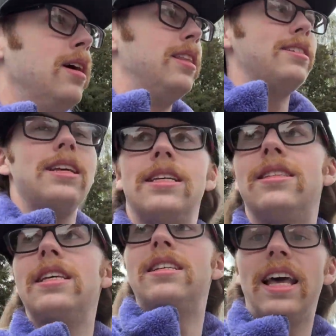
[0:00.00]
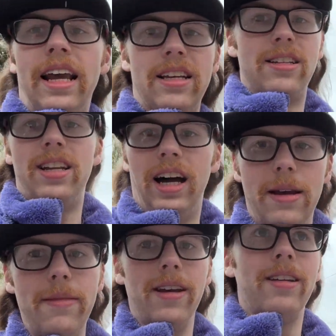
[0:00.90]
this is the 2nd
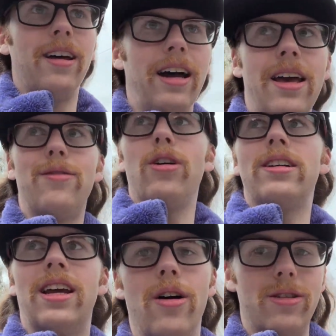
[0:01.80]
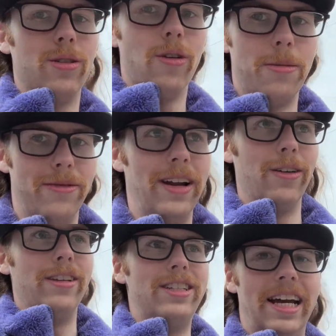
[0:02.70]
time that I have tried to go to a Roman villa
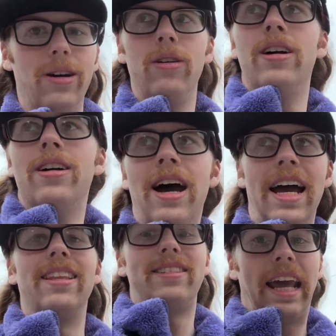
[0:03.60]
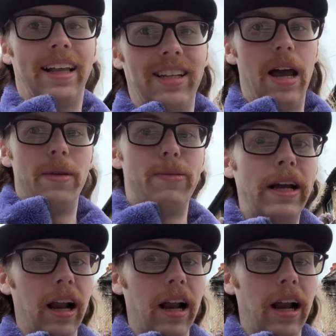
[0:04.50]
on this channel, and the 2nd time it's been